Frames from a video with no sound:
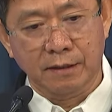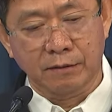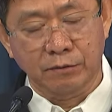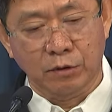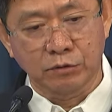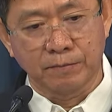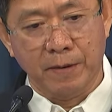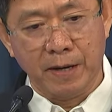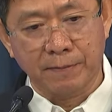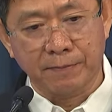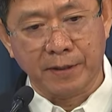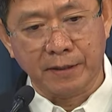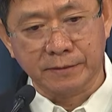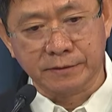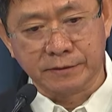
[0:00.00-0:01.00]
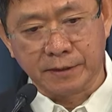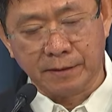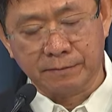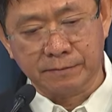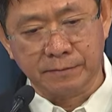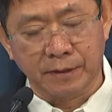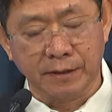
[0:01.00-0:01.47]
roadmap and
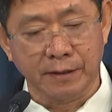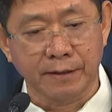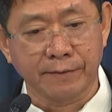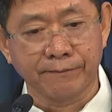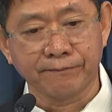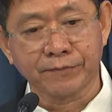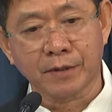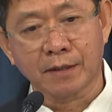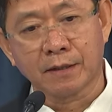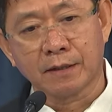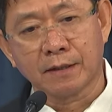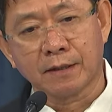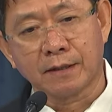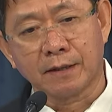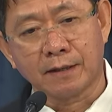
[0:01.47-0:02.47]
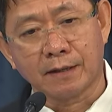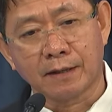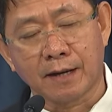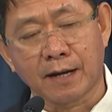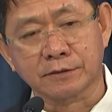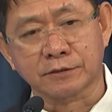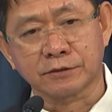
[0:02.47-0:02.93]
some
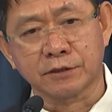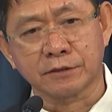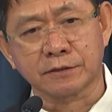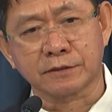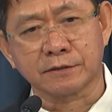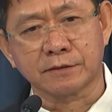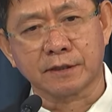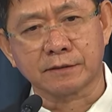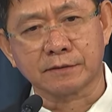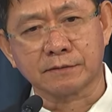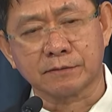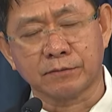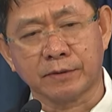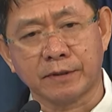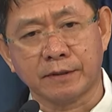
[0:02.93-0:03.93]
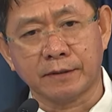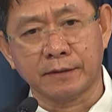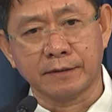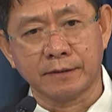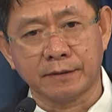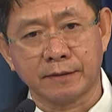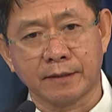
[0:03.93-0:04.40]
actions that
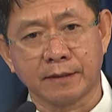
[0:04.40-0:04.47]
were